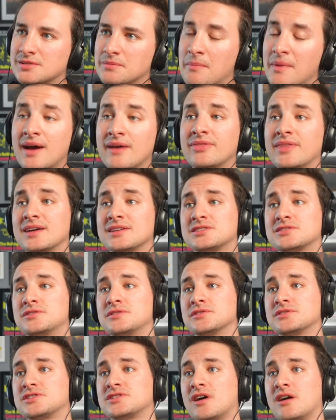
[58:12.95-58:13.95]
Man, that's a
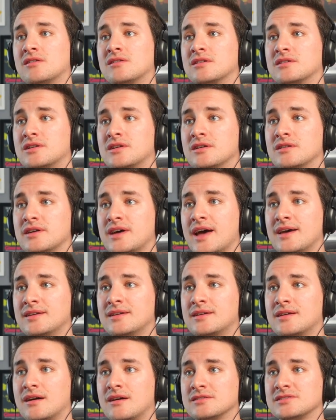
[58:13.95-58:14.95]
good song. Kurt
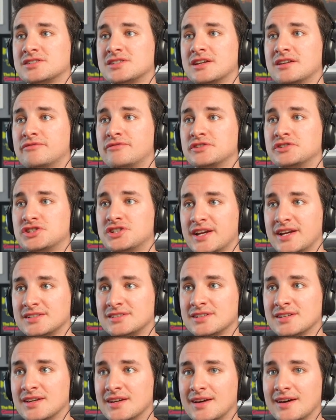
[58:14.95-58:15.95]
Hennig can't sing for shit.